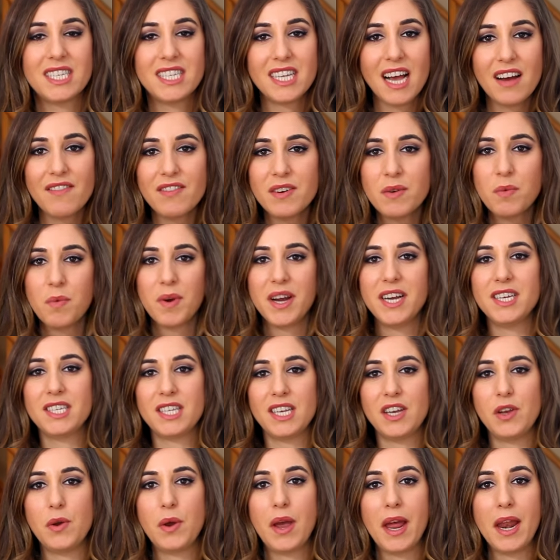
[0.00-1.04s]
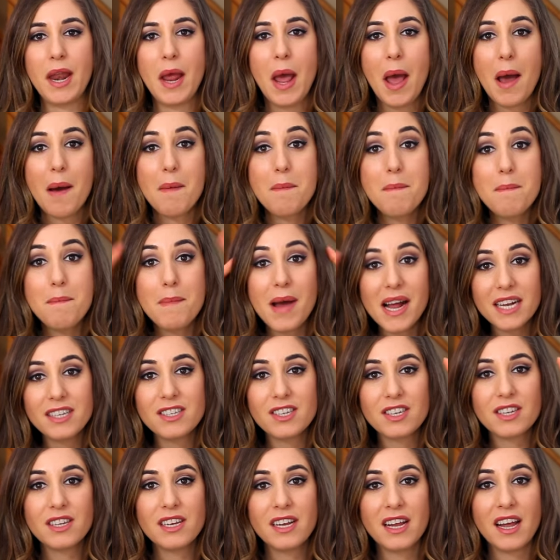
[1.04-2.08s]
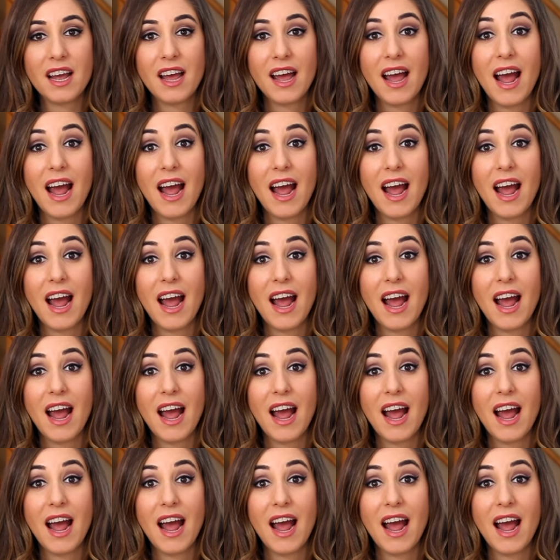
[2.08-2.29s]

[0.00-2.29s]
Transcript: 7 ways that you can mentally